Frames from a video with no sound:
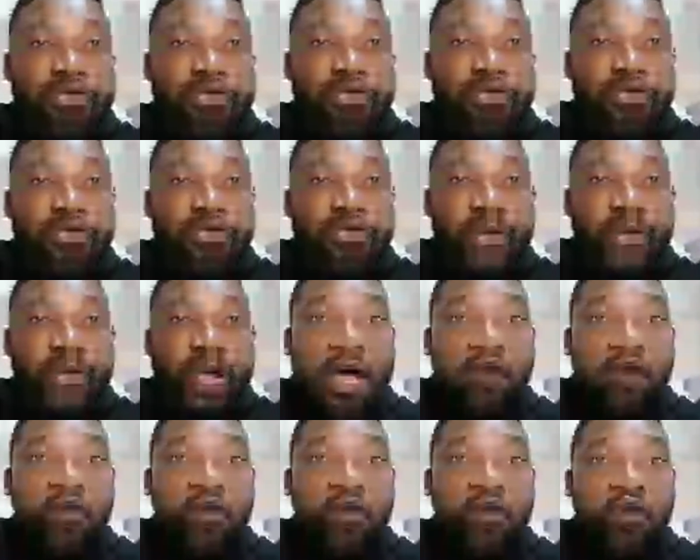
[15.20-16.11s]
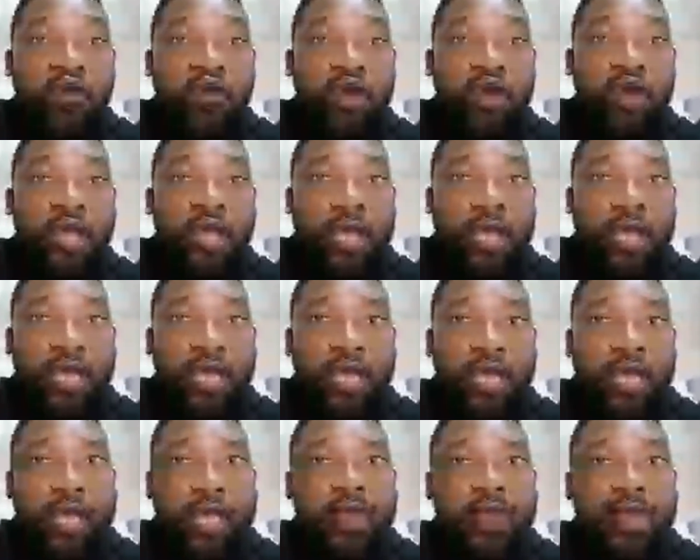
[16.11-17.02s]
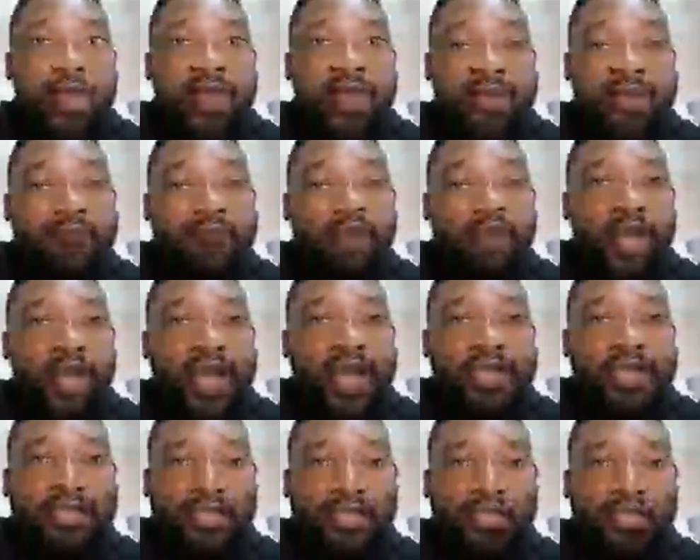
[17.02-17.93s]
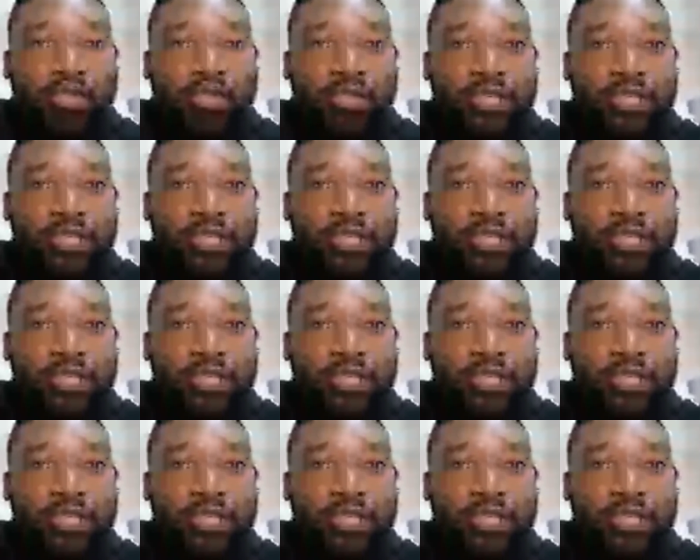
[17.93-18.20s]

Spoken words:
how an employer has a duty to